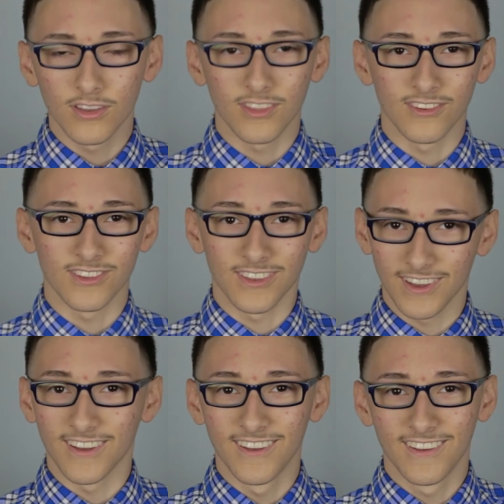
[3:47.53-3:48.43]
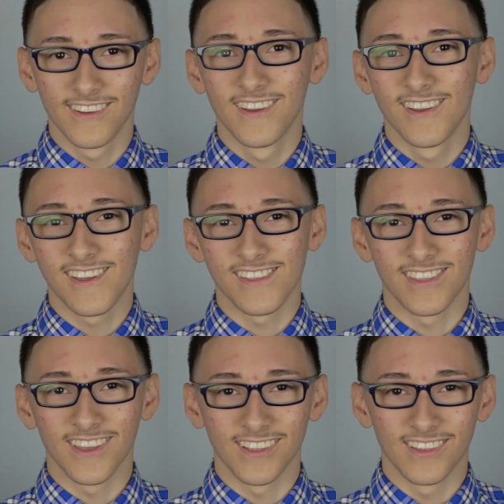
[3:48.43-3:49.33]
And I was like, "Yeah."
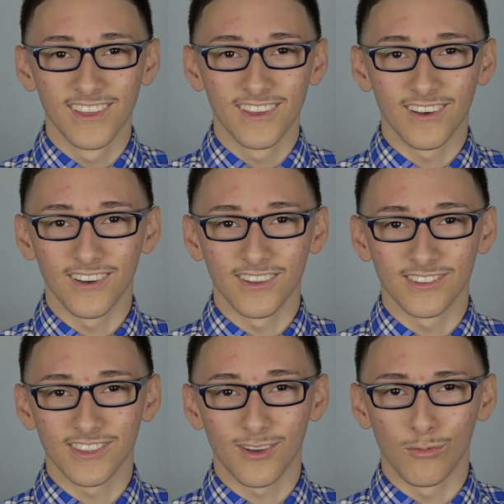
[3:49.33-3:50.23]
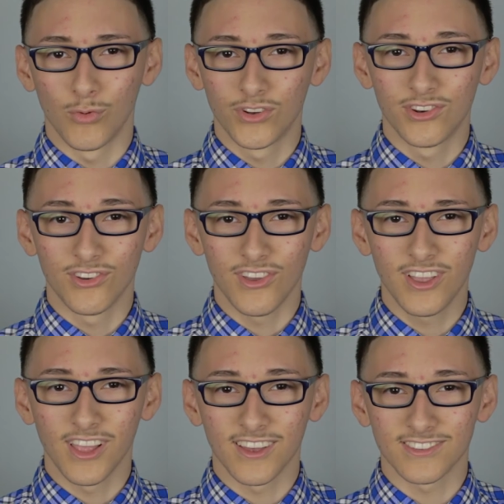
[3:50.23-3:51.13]
And then he's like, "What did you
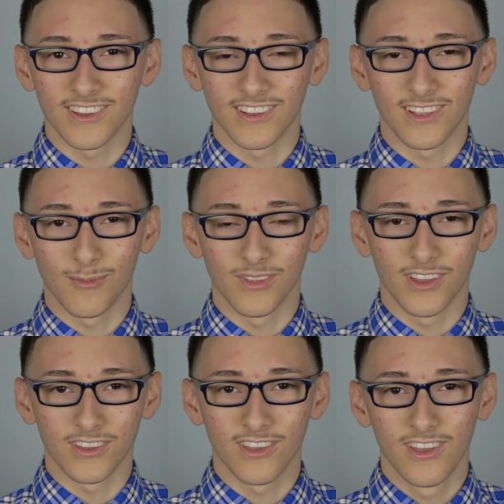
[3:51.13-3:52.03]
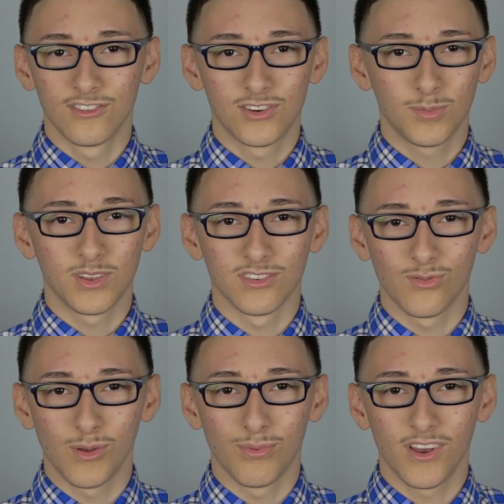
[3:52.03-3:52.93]
eat last night?" And I'm like, "Chips and
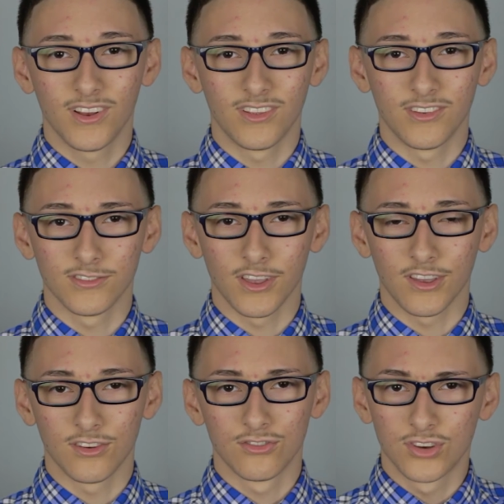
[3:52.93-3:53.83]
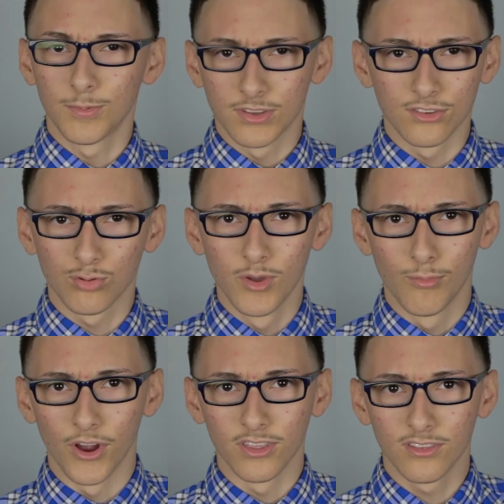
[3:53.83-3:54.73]
sweet bread." And he's like, "Chips and sweet
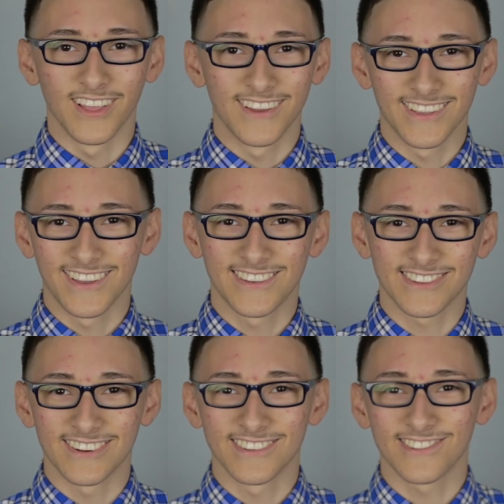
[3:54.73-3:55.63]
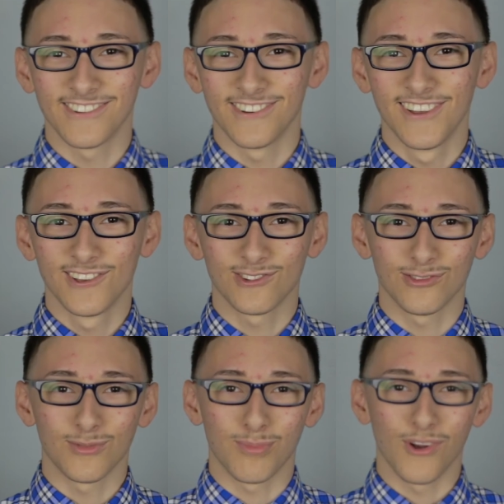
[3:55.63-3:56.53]
bread." Like he sounded so
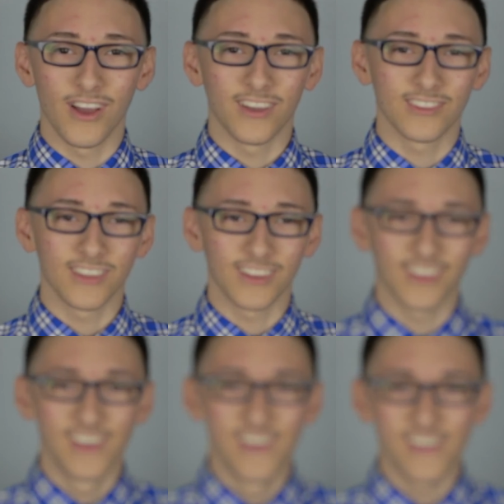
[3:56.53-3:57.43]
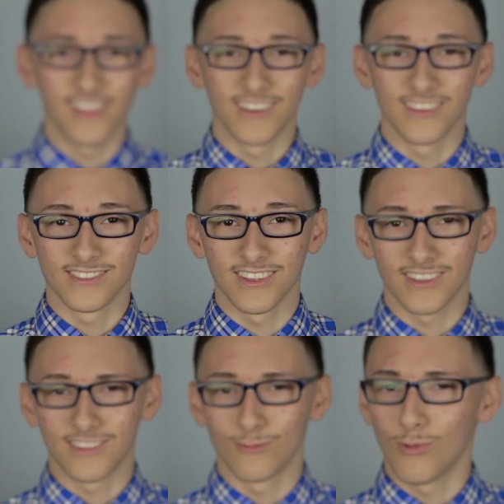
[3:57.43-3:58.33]
surprised. Like he's
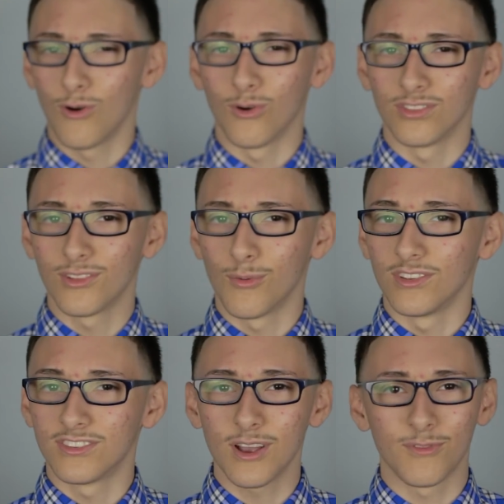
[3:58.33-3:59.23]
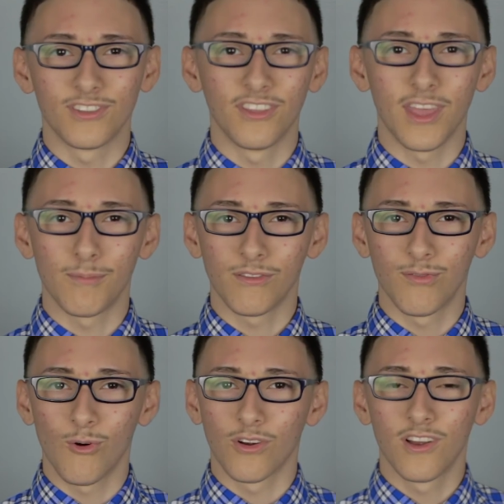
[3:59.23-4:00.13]
like, "Whoa, no one's ever done that
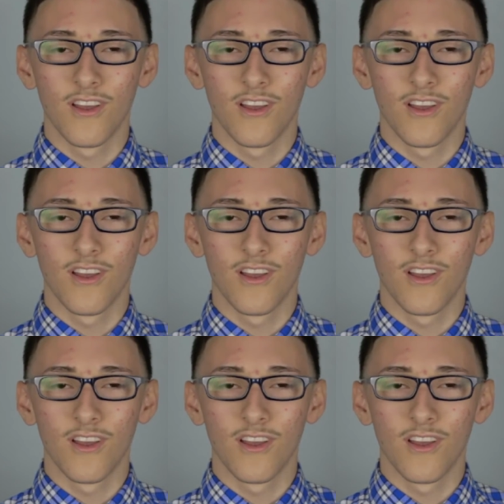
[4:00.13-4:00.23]
before.